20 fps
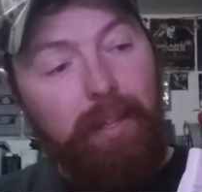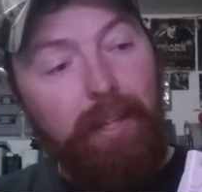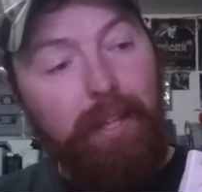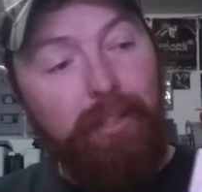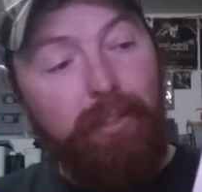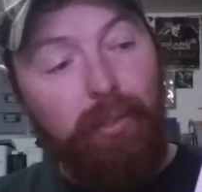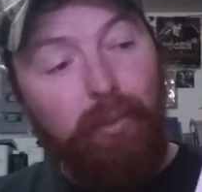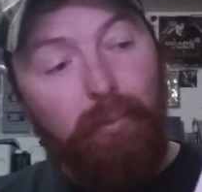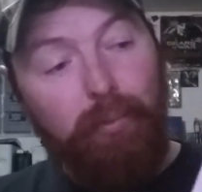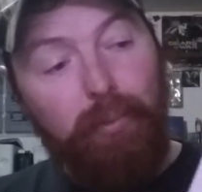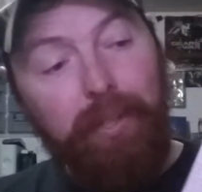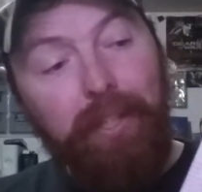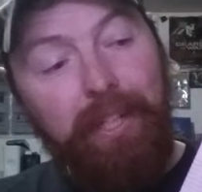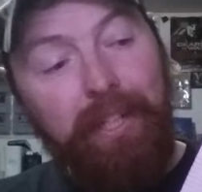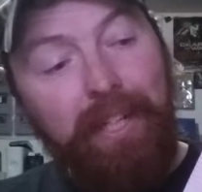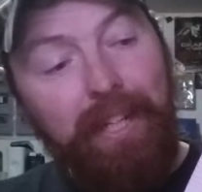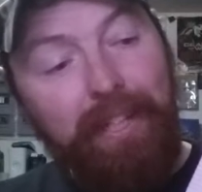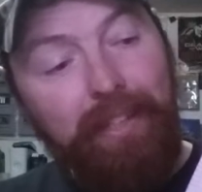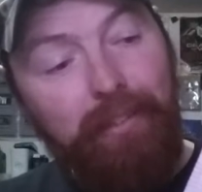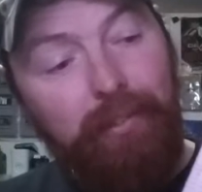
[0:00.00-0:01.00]
it's a
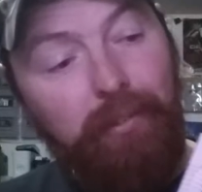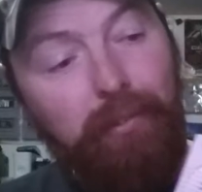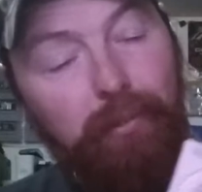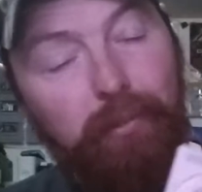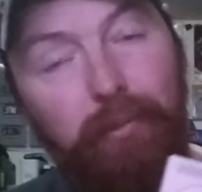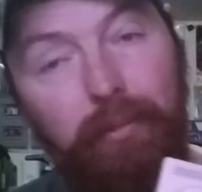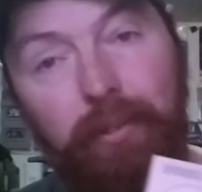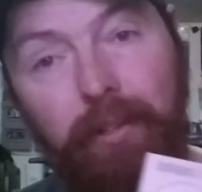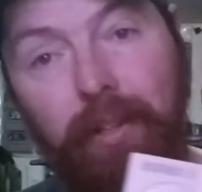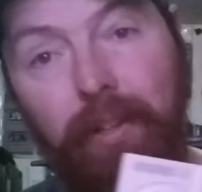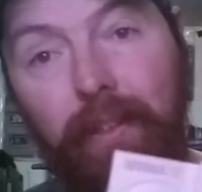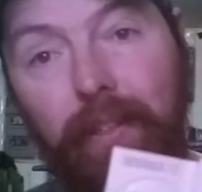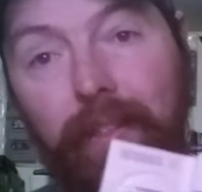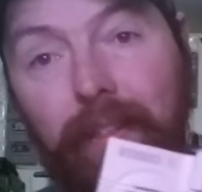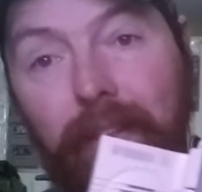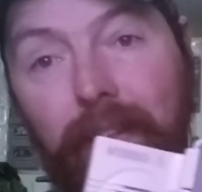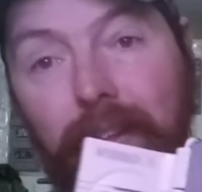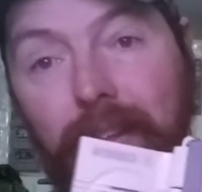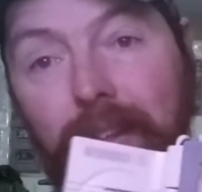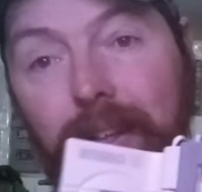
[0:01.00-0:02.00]
really neat little
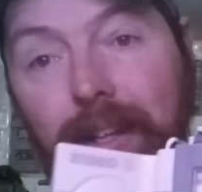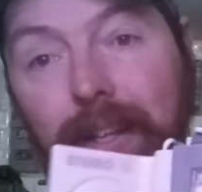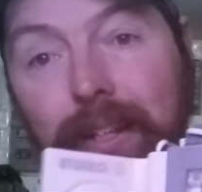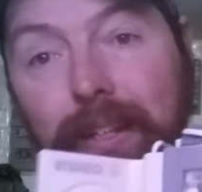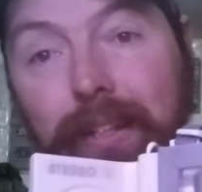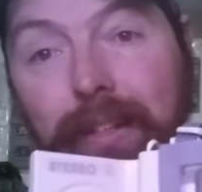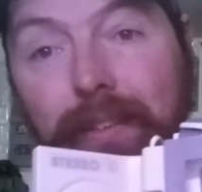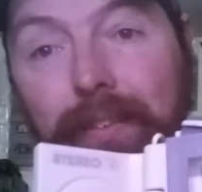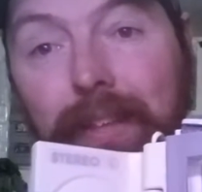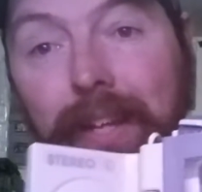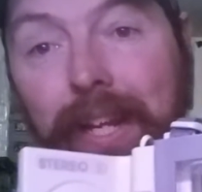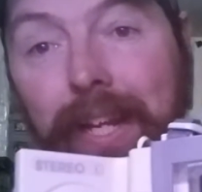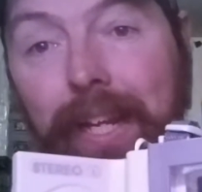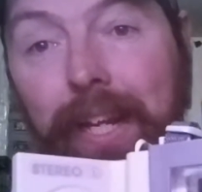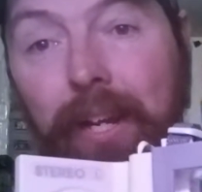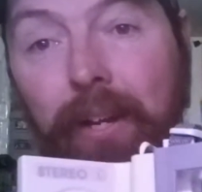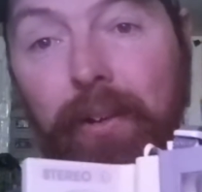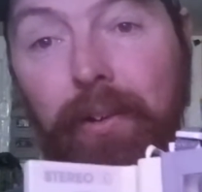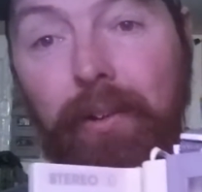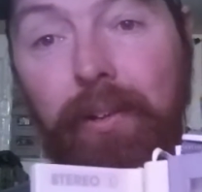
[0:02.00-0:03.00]

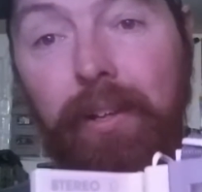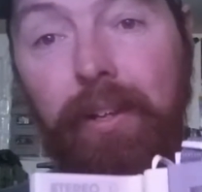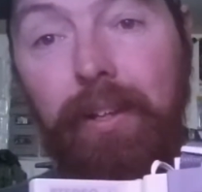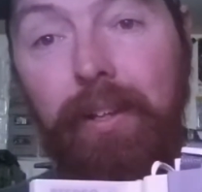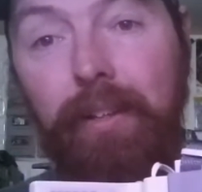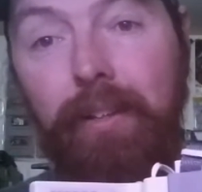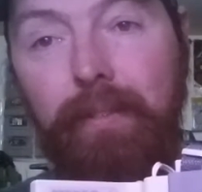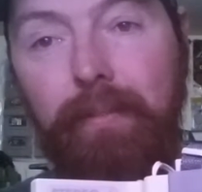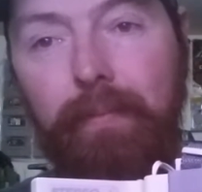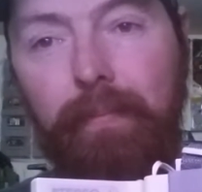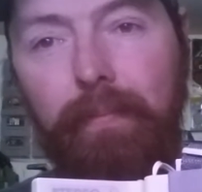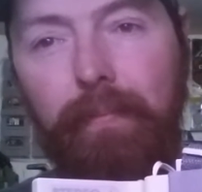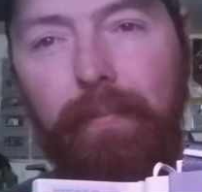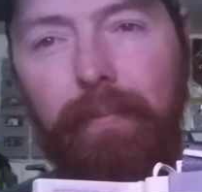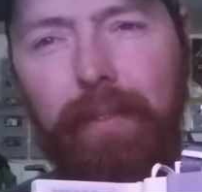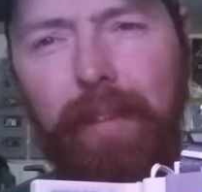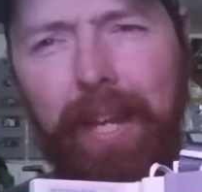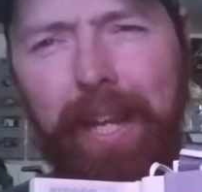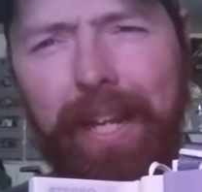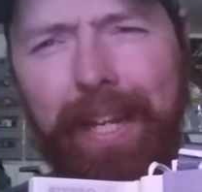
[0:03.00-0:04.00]
thing here.
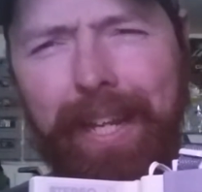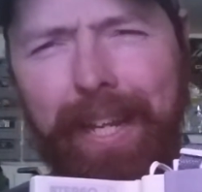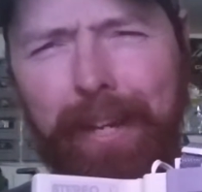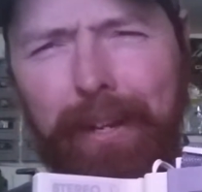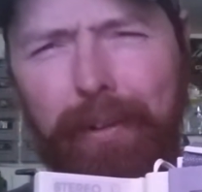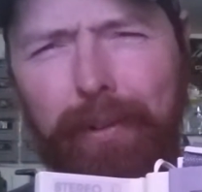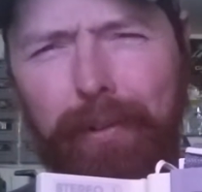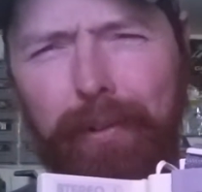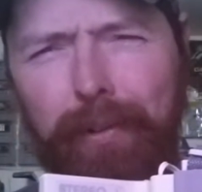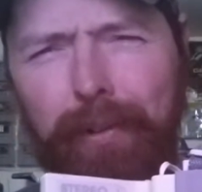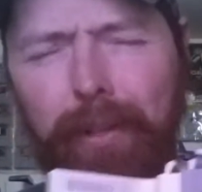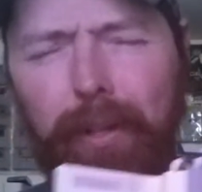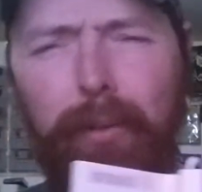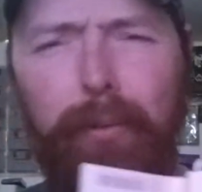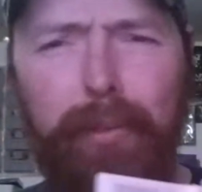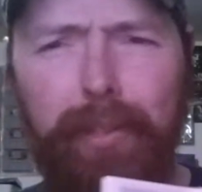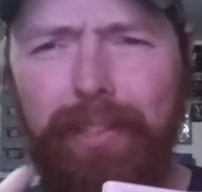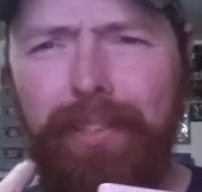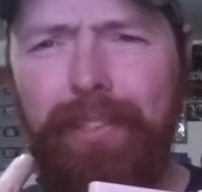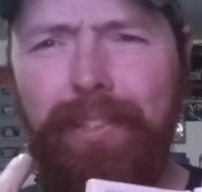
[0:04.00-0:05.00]

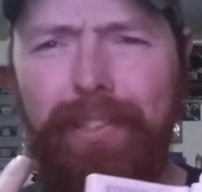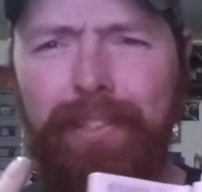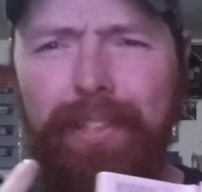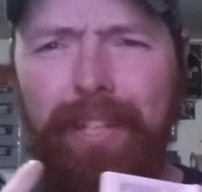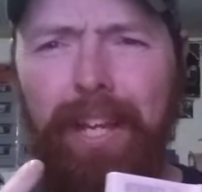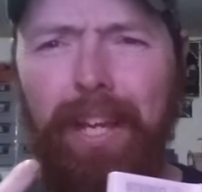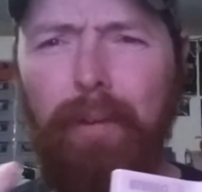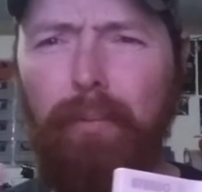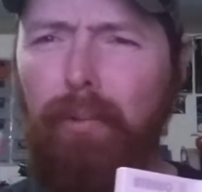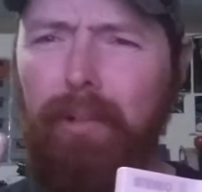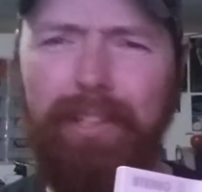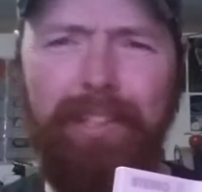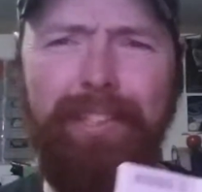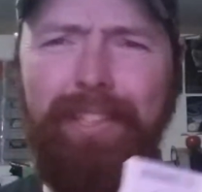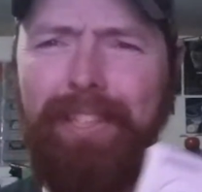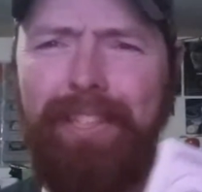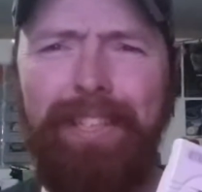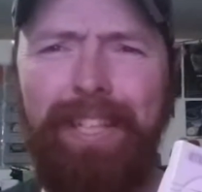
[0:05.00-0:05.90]
Who is this guy? What is he